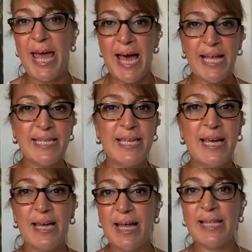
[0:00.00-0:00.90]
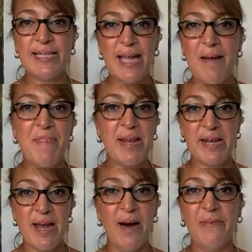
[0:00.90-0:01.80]
as it's I'm not
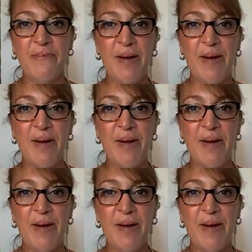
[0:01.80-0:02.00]
enough.